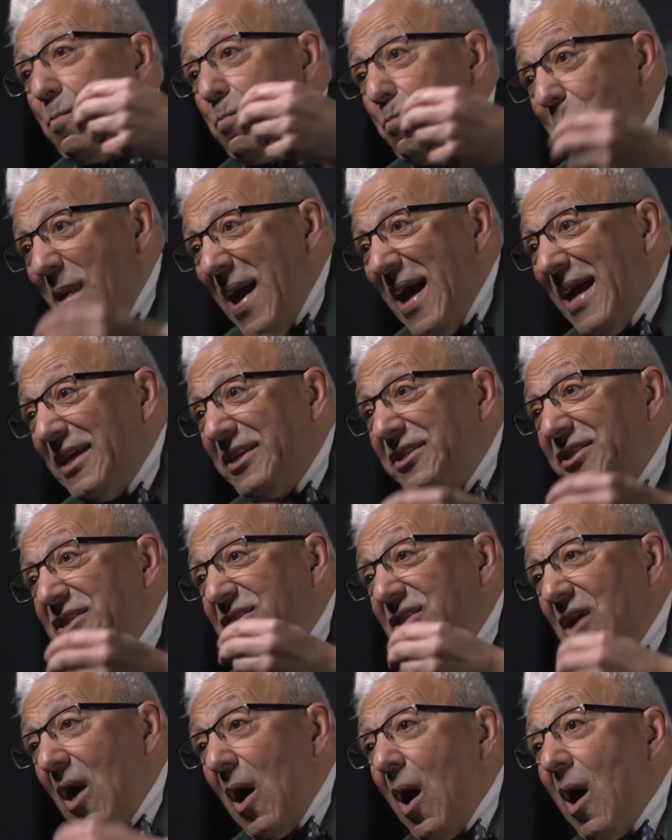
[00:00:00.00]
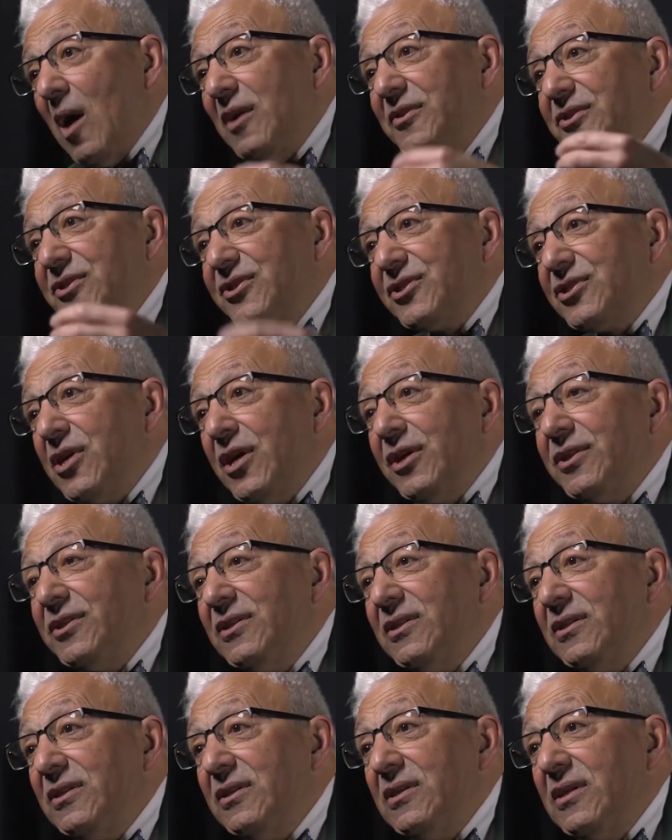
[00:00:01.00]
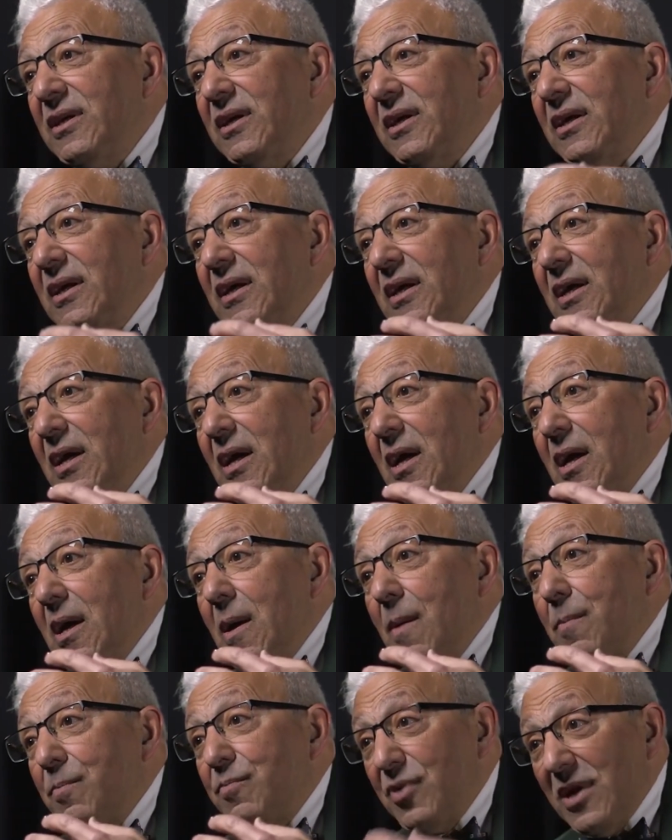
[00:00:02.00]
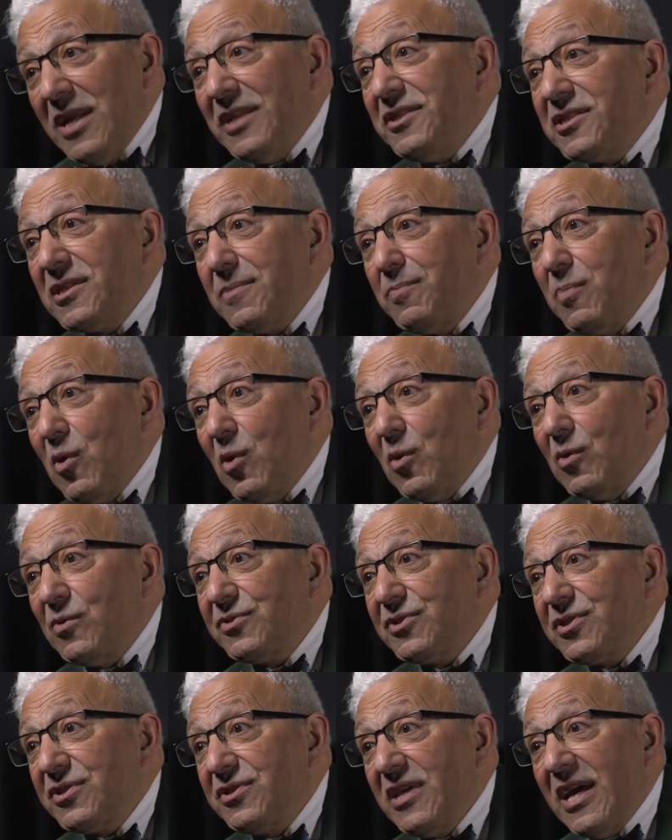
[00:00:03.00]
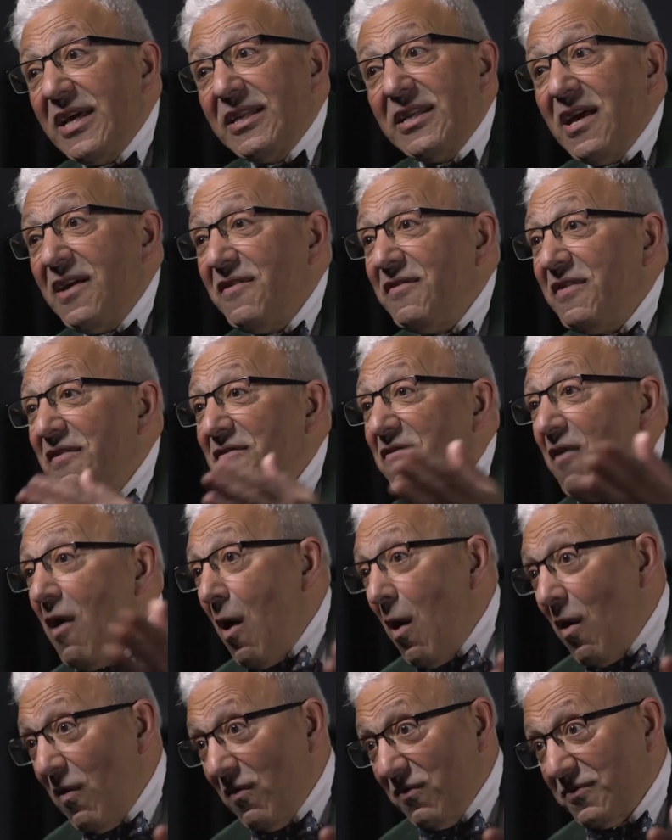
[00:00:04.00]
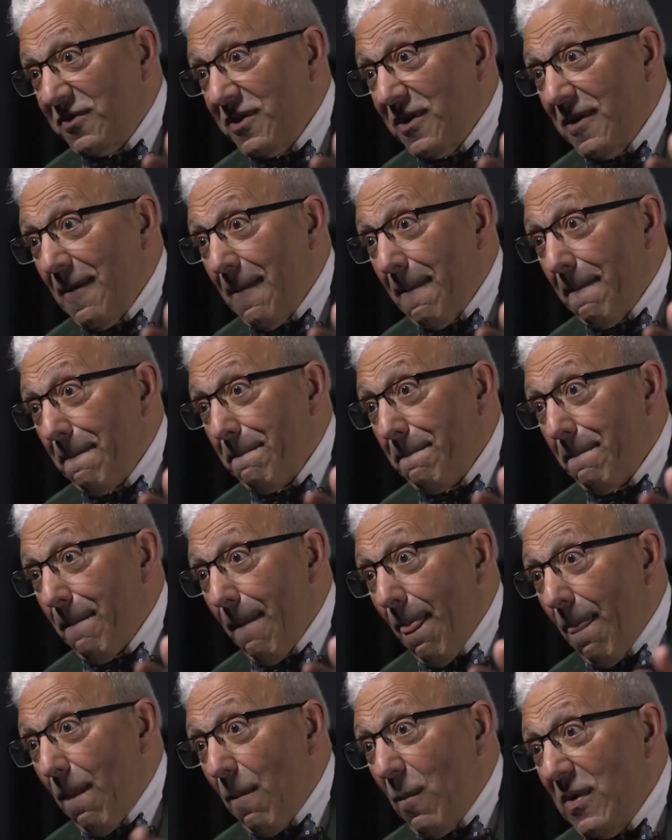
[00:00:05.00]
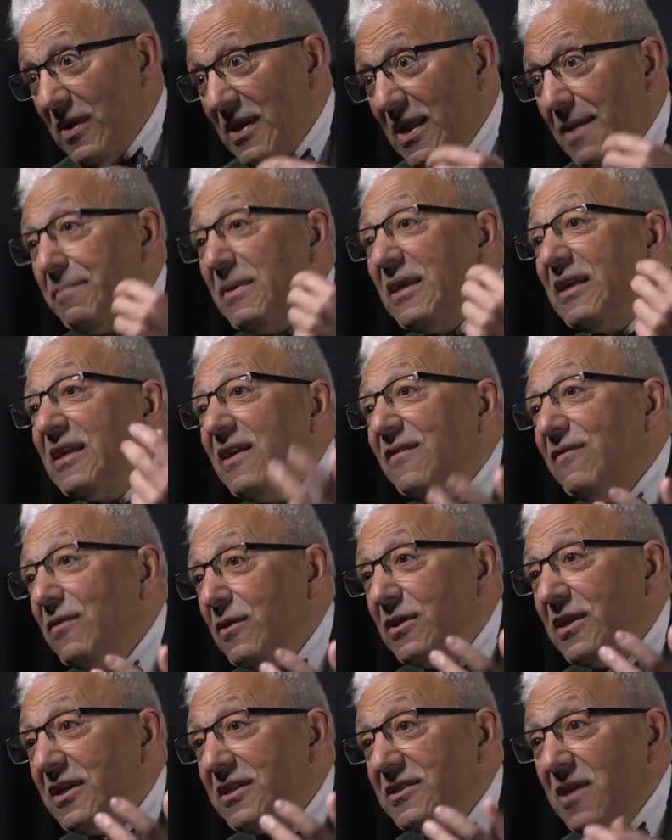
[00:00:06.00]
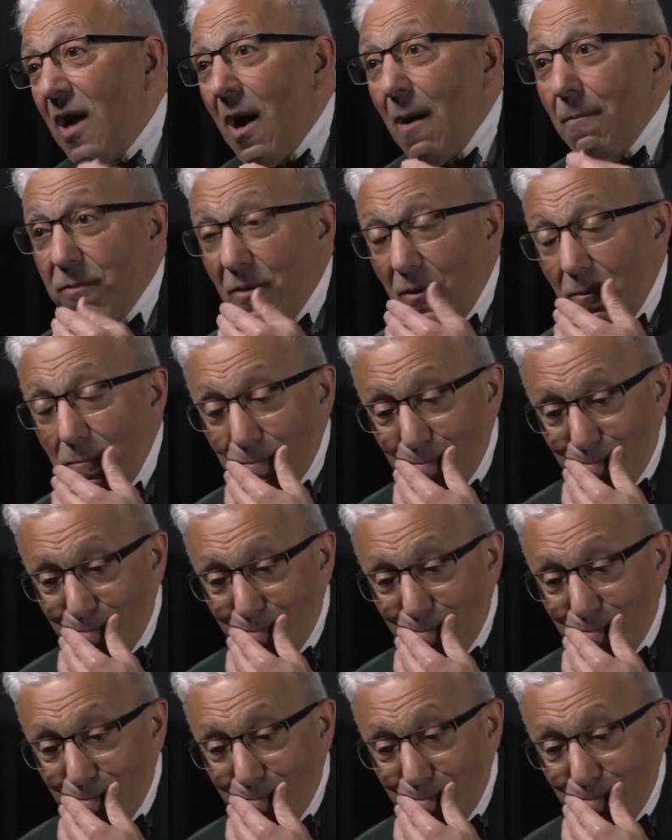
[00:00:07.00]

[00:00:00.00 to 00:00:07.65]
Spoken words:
based on certain principles that have evolved. Let me give you an example.